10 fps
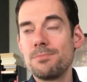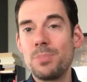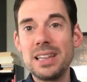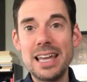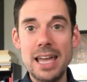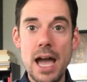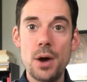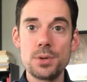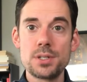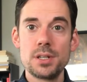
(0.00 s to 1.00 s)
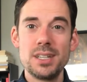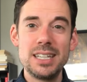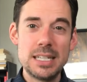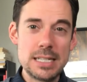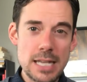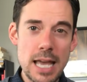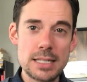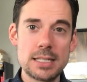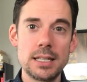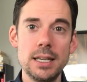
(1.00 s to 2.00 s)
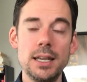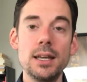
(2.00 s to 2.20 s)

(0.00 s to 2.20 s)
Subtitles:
play out intensely